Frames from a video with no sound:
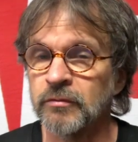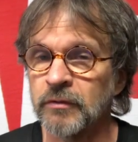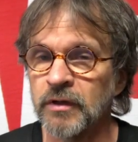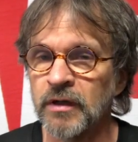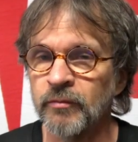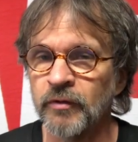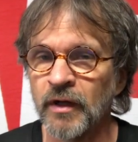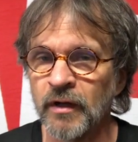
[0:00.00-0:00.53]

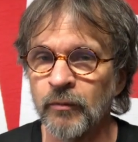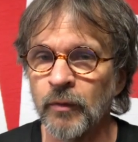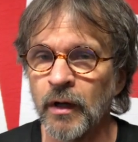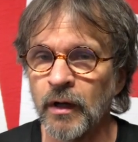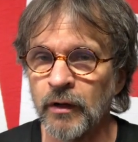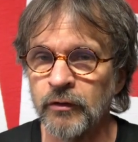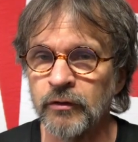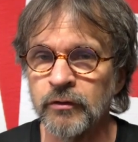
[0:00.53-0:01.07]
Keep that in
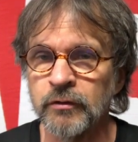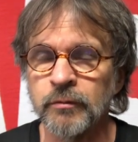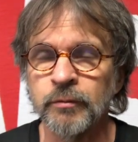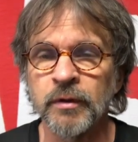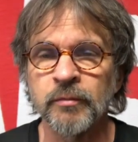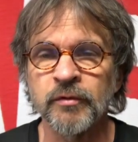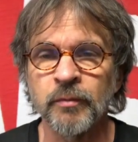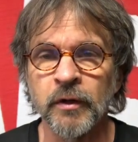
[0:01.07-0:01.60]
mind, you
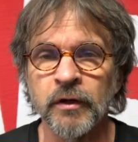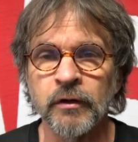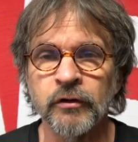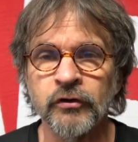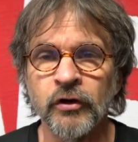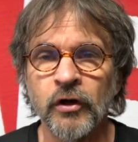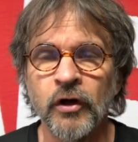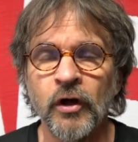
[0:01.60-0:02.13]
pips
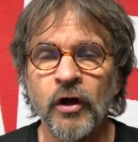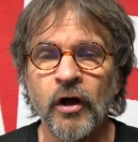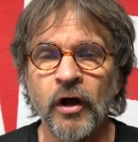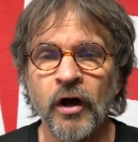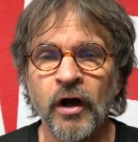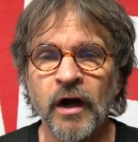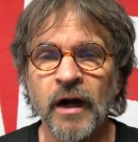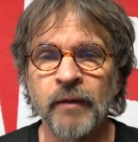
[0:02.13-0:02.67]
players.
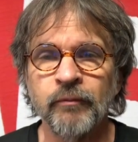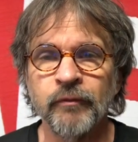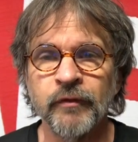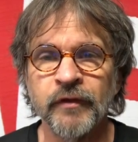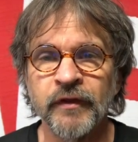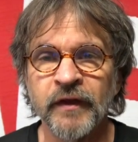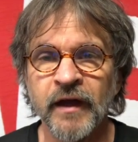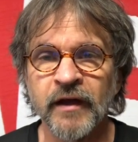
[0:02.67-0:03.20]
All right,
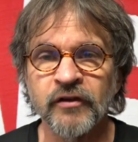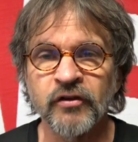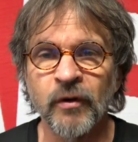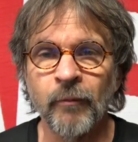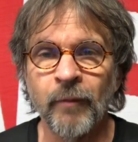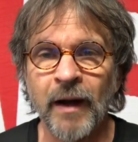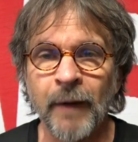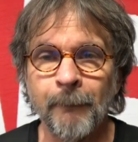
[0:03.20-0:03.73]
thanks,
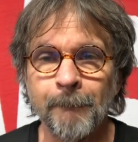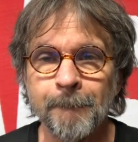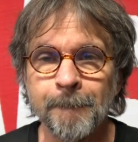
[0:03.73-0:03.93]
bye.